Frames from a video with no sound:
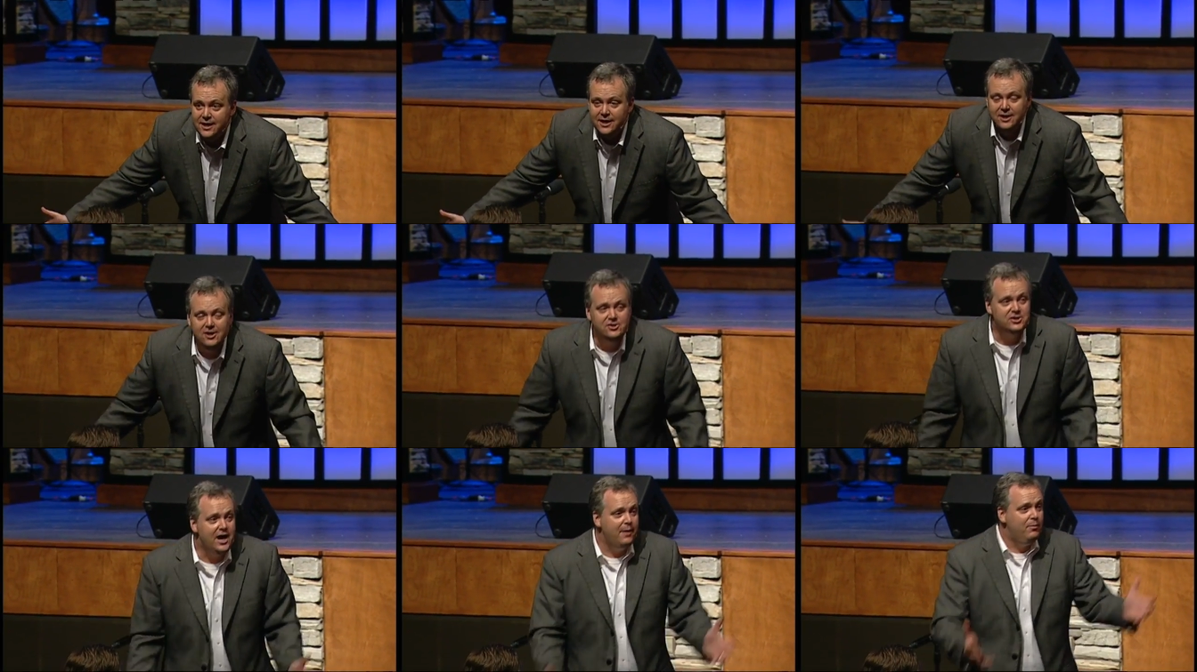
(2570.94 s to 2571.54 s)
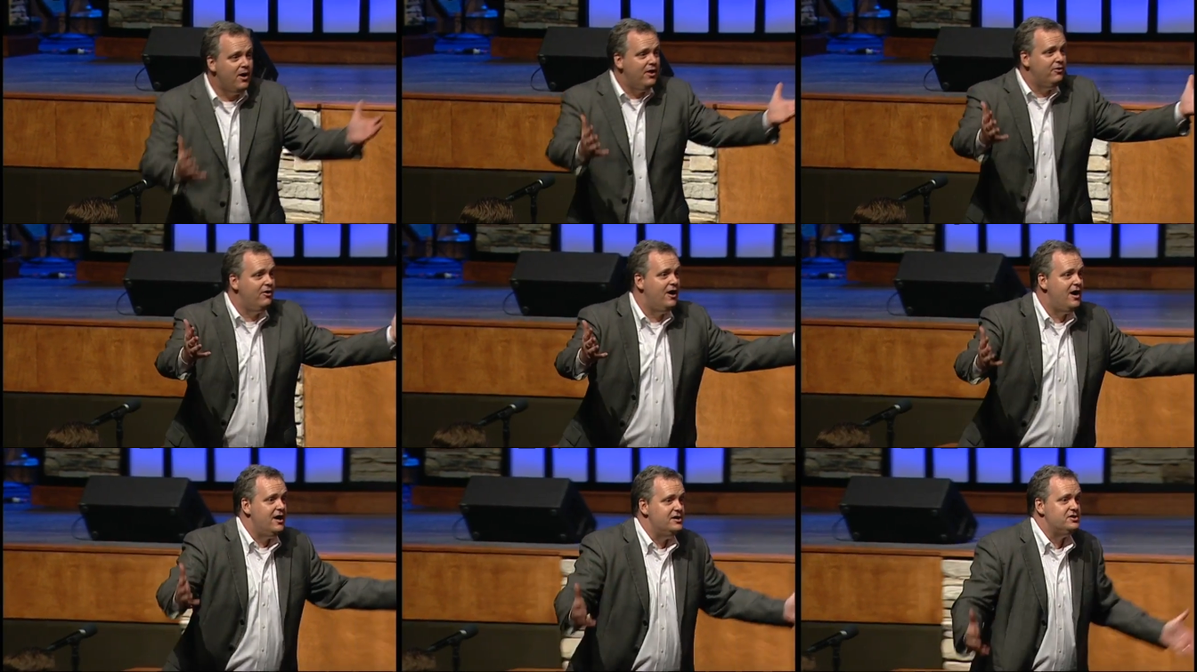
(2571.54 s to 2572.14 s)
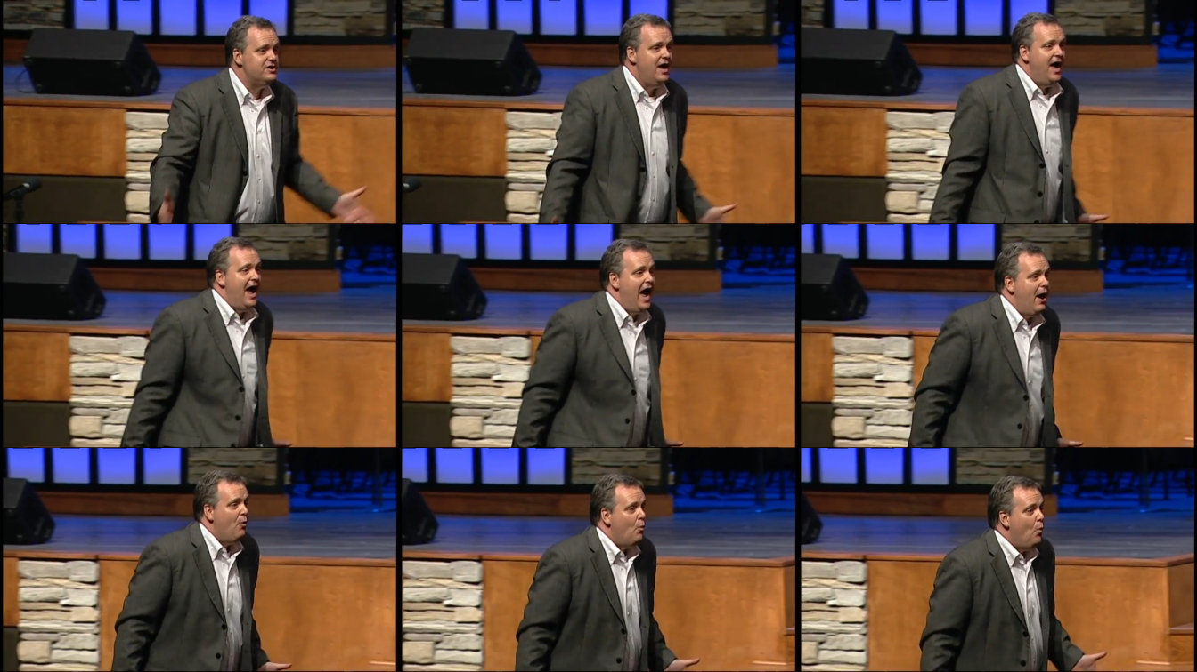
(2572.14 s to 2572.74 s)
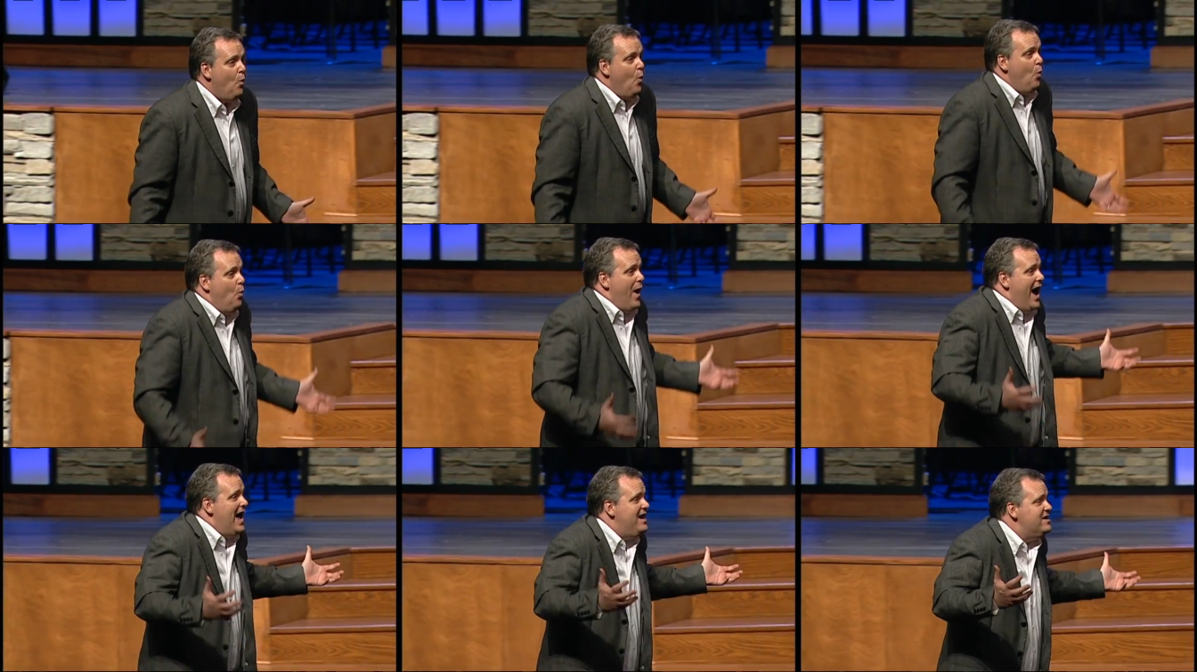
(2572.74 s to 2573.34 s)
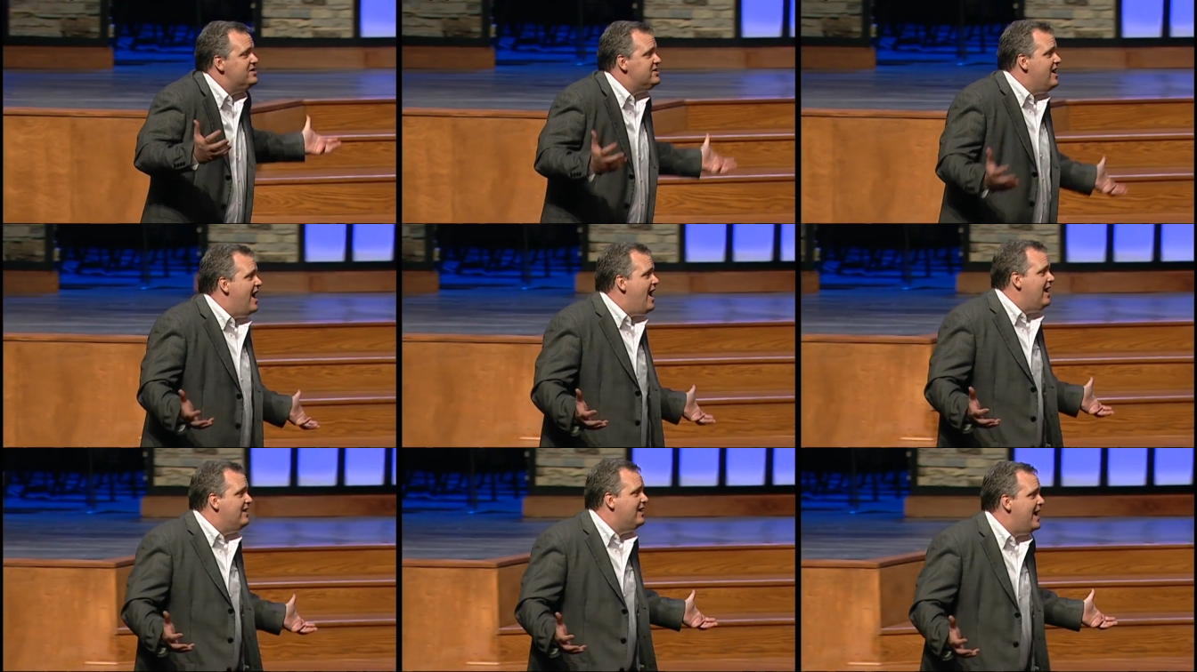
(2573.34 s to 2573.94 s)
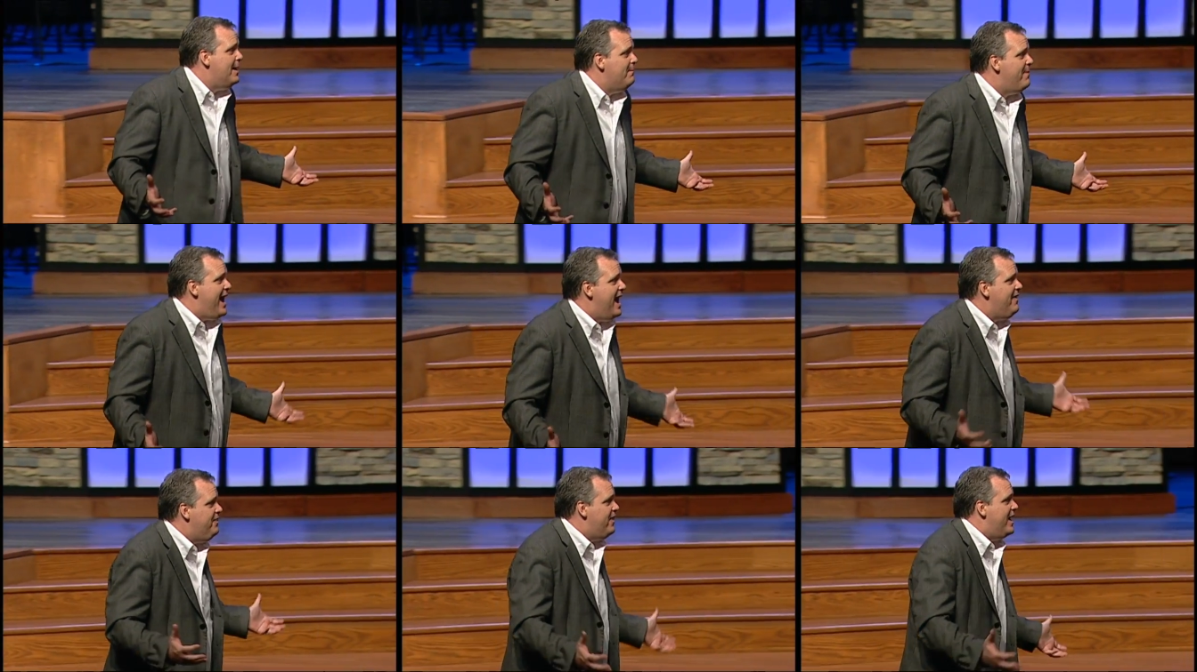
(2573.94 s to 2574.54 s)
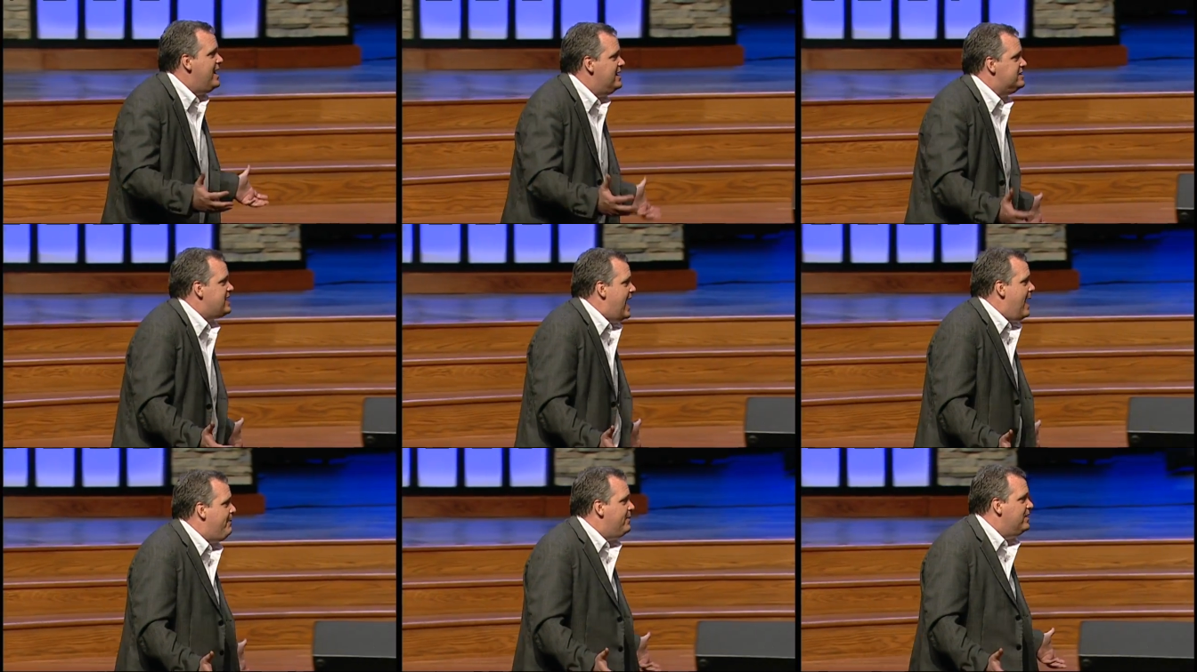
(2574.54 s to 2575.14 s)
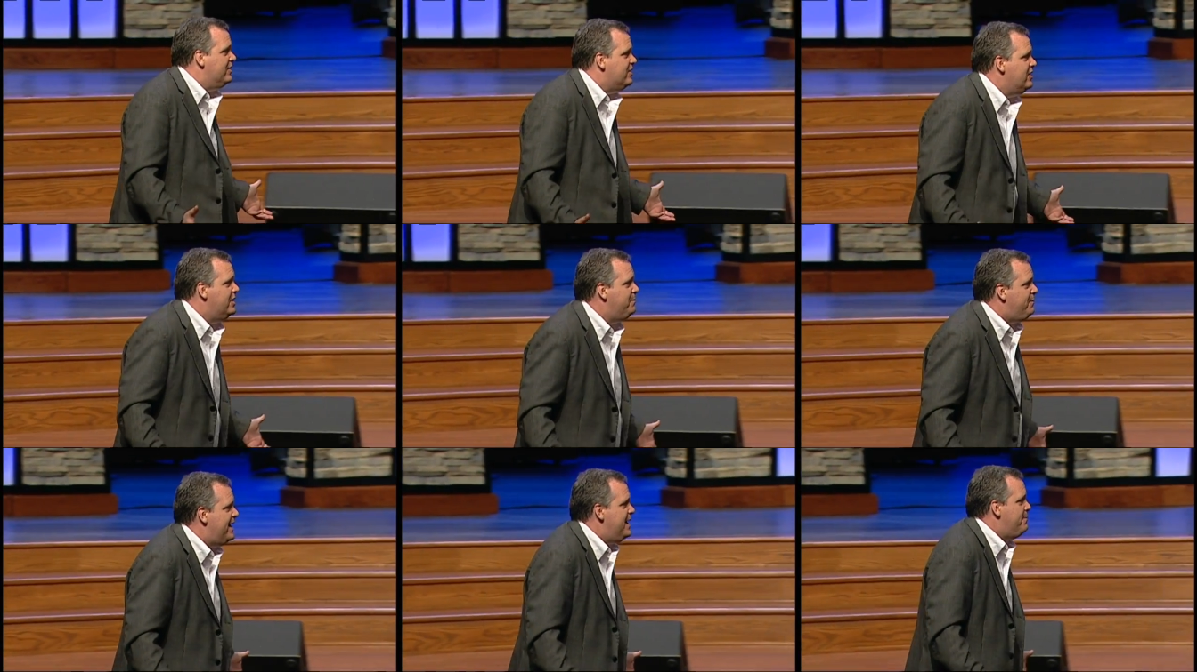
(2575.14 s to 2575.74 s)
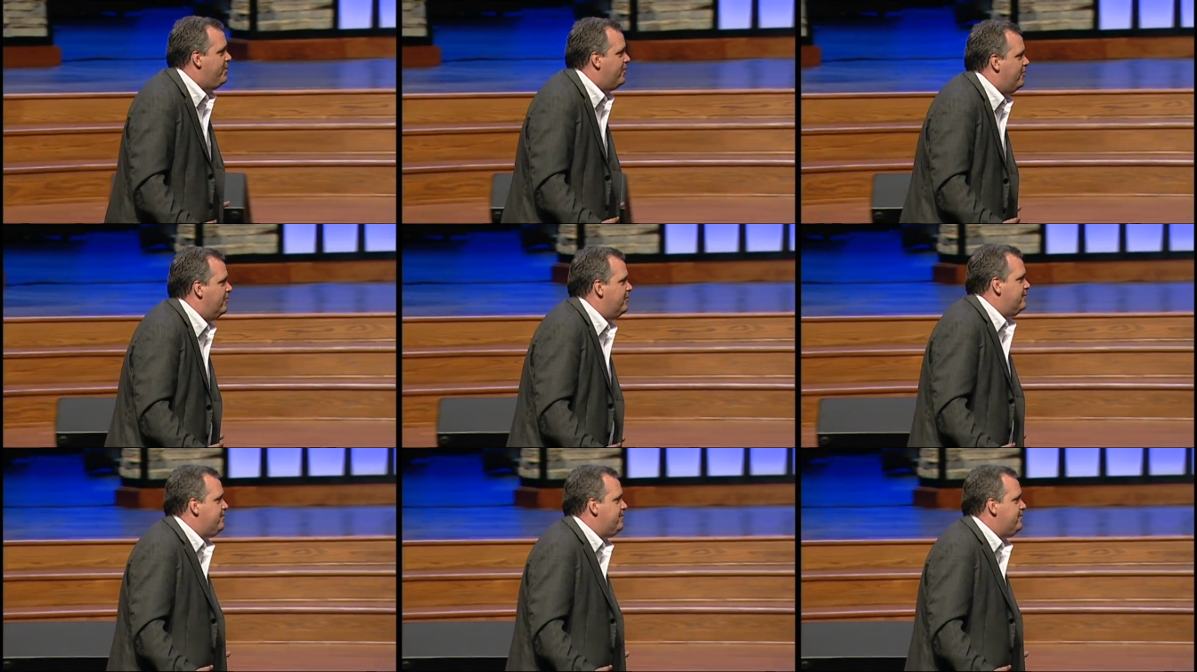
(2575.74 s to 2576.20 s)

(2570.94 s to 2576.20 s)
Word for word: You say, Brother Russ, why does God let bad things happen to good people?